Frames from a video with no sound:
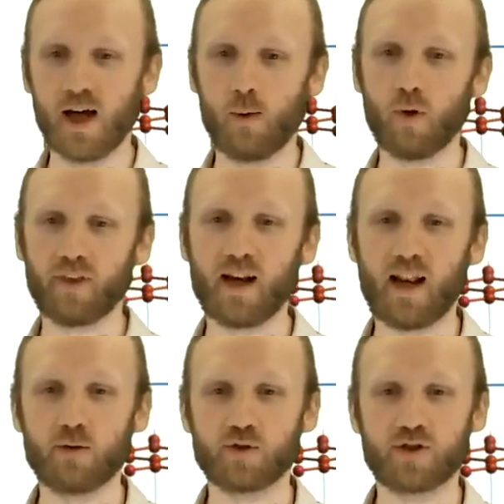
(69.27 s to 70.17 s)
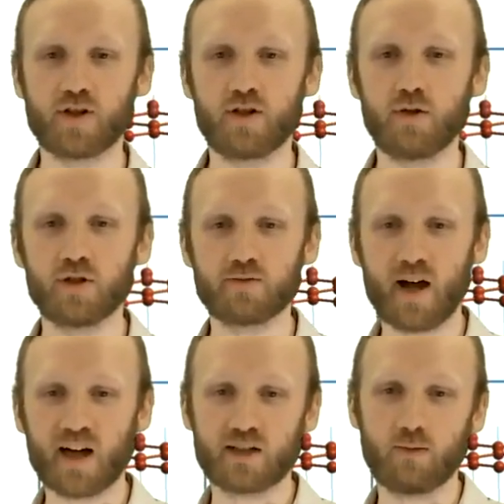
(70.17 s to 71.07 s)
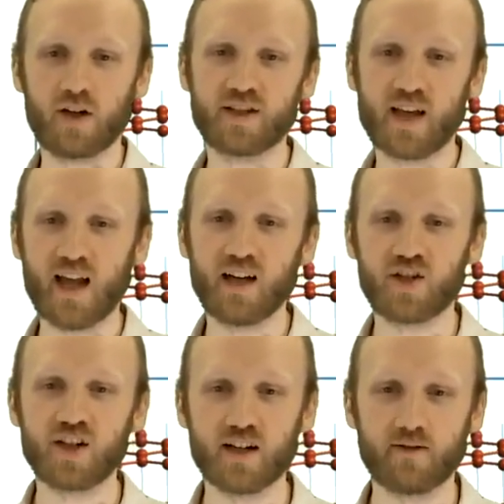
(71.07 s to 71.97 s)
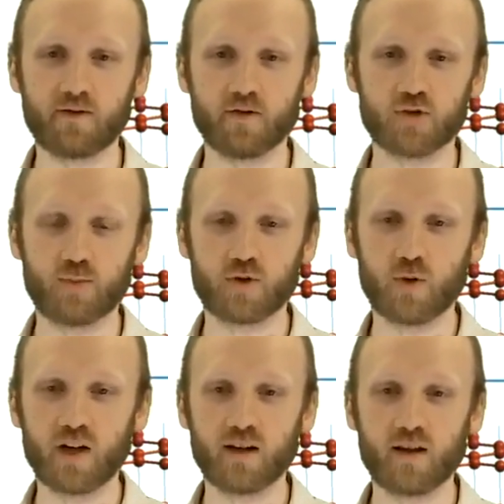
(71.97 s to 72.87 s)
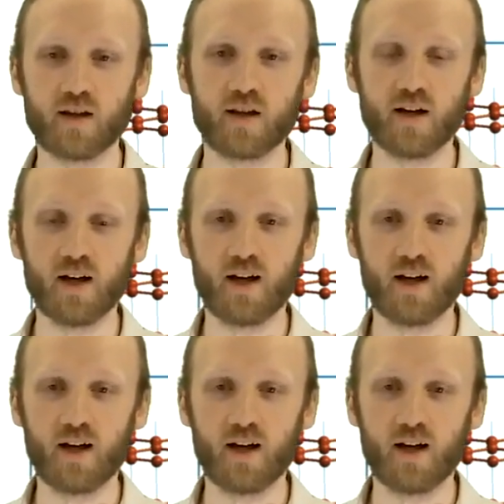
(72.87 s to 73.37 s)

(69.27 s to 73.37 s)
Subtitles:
And what that allows us to do is maximize the energy difference between the